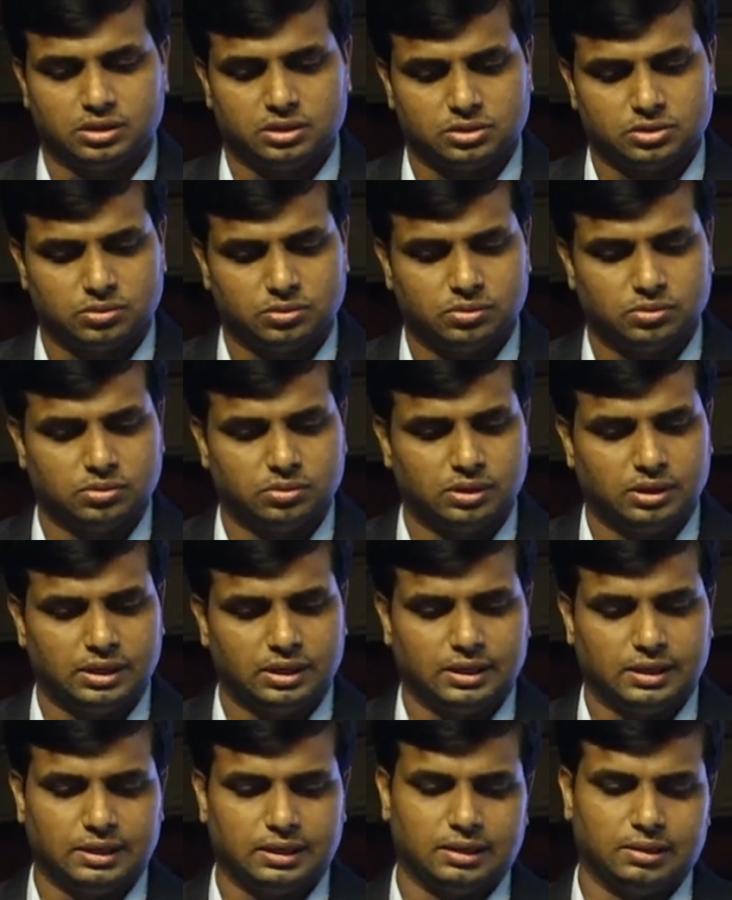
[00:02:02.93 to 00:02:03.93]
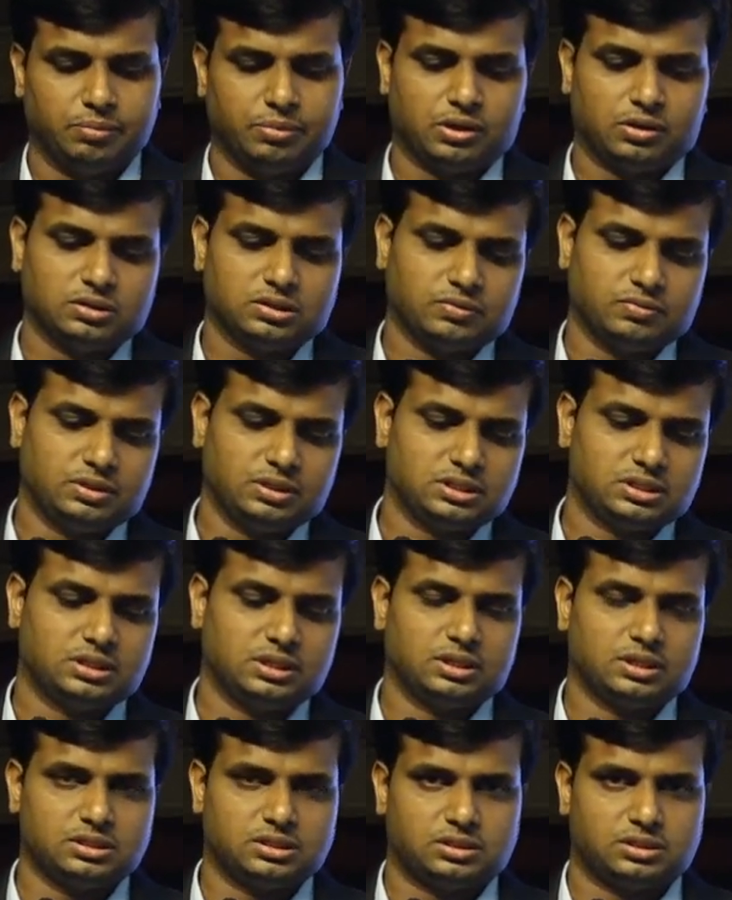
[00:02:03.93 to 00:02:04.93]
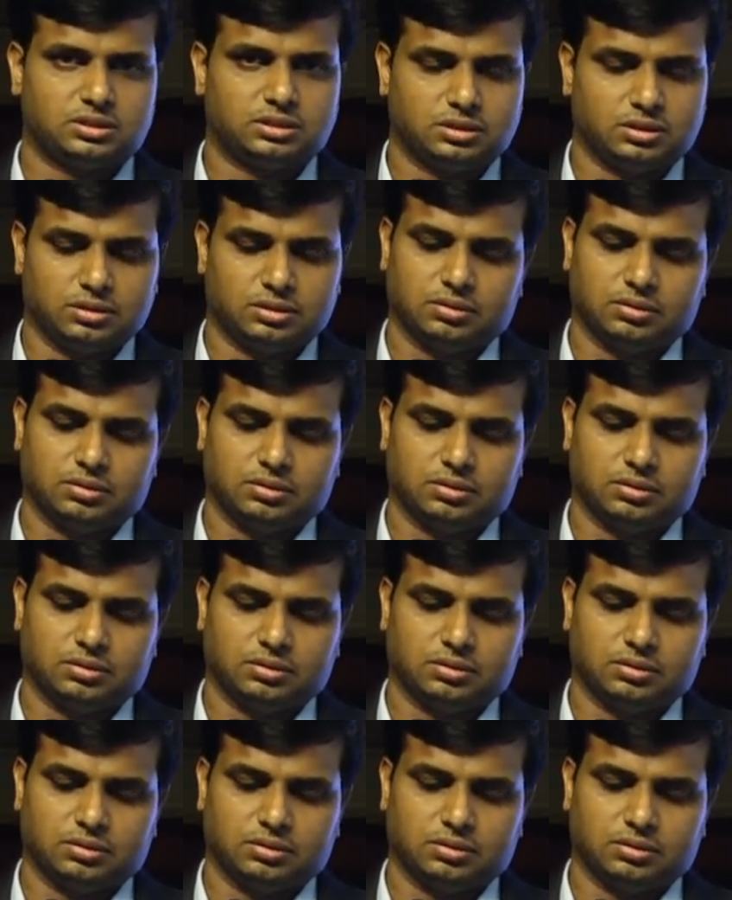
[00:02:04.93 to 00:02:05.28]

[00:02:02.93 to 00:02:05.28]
So because of this, there is